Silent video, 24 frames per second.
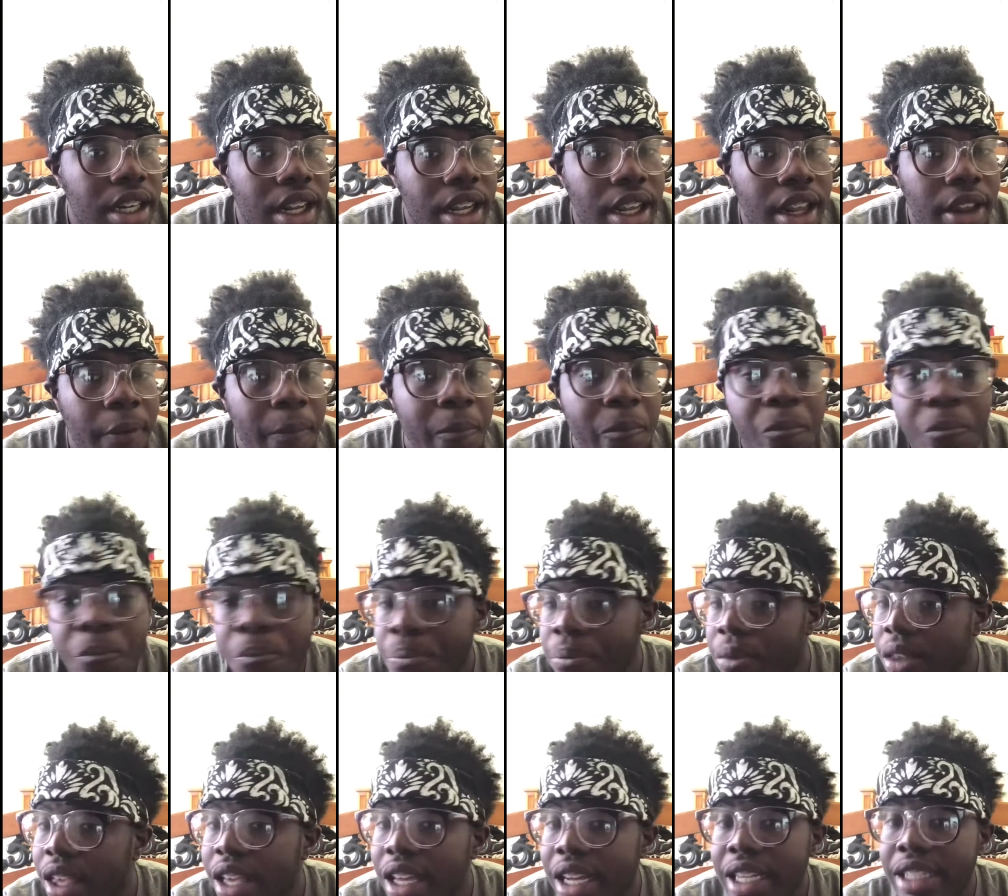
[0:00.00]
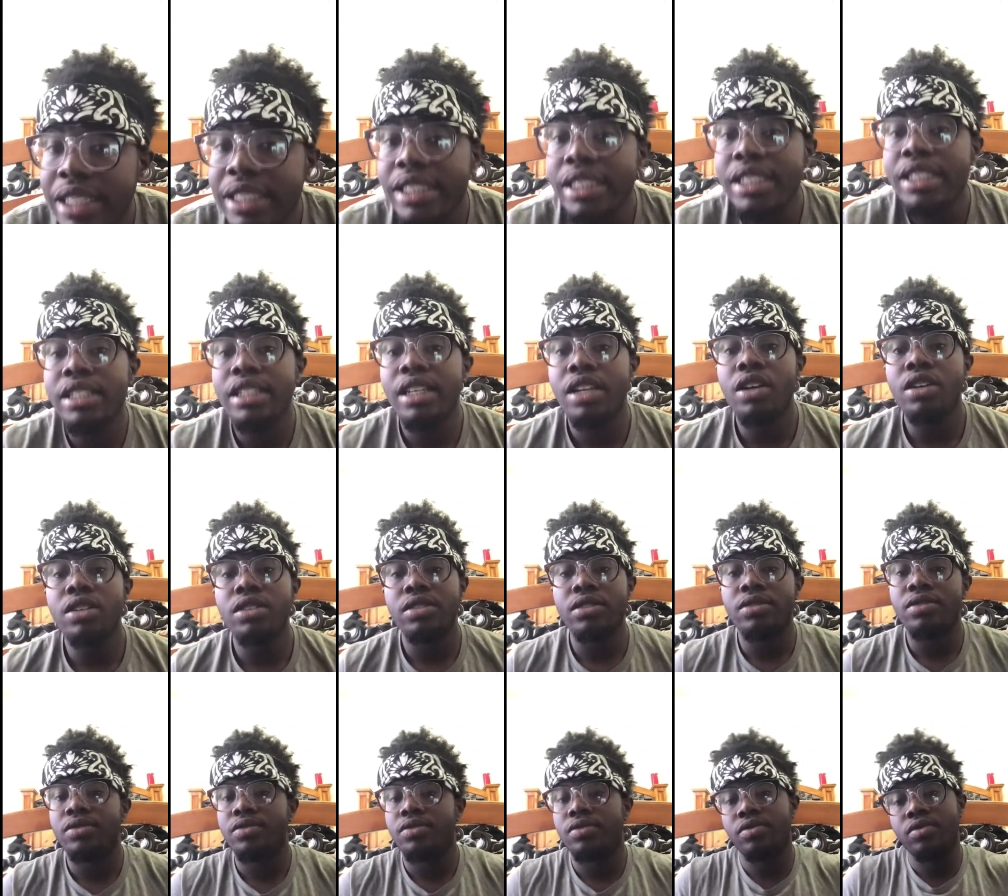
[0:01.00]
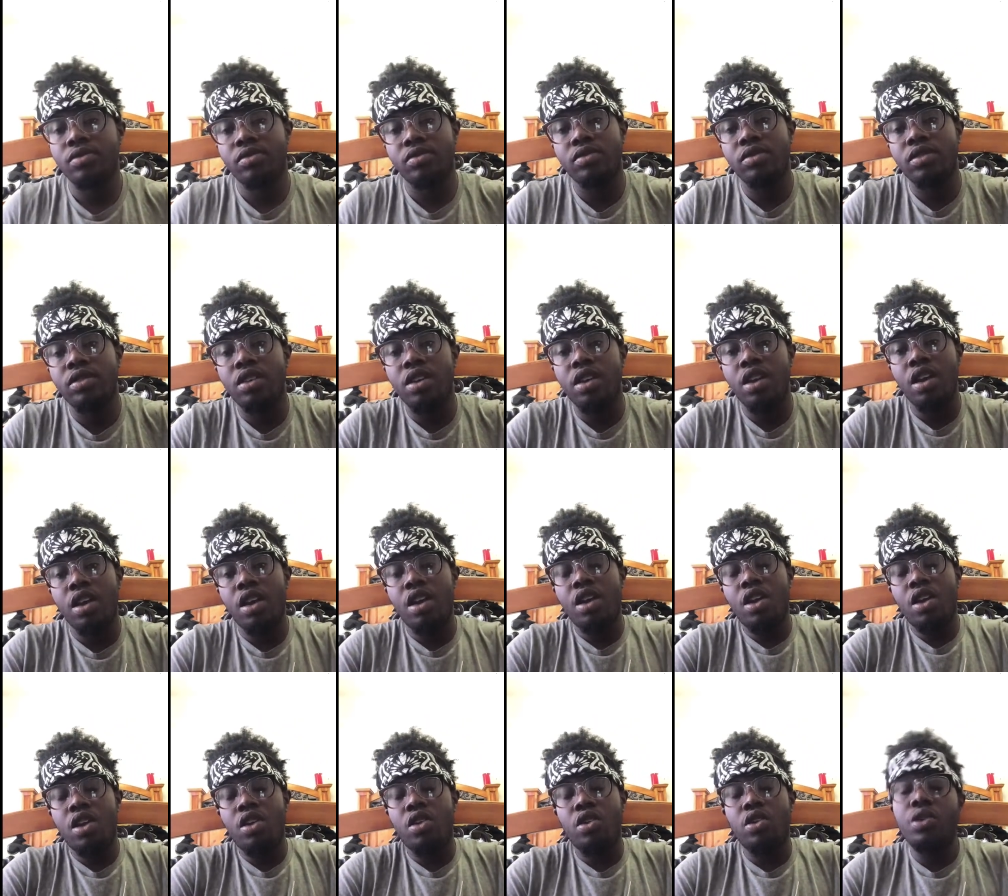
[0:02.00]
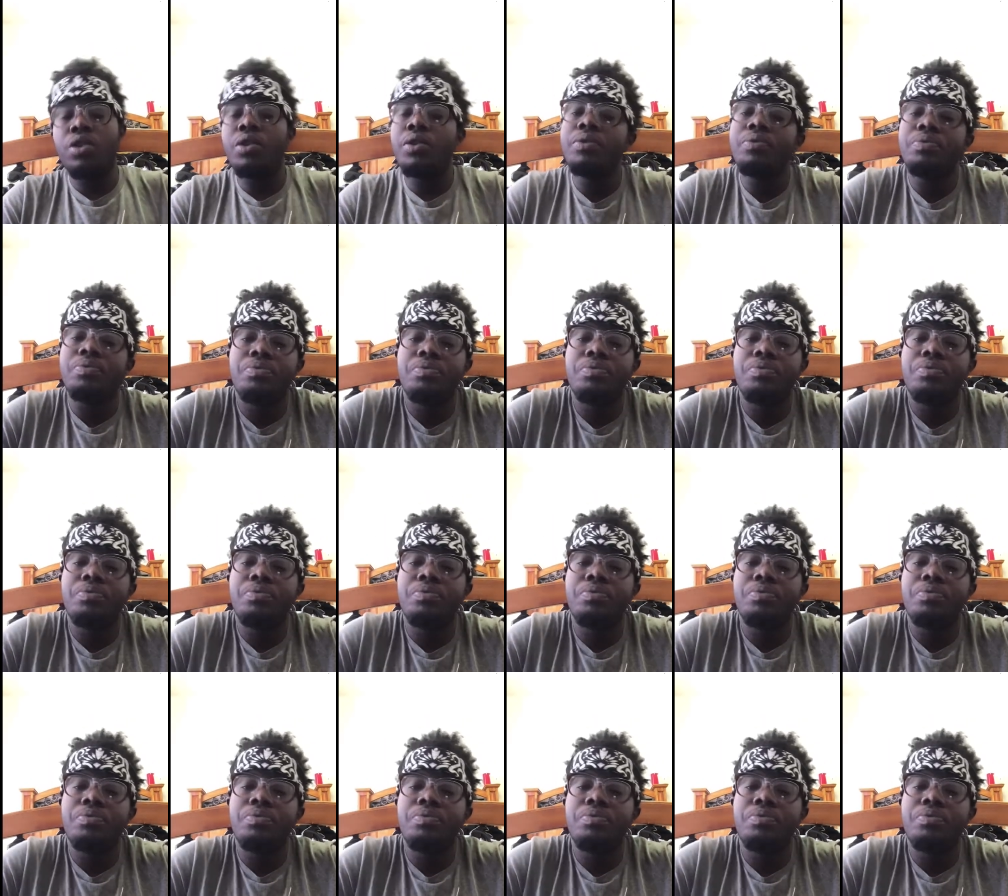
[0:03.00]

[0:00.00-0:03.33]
of that. I seen it all, you know.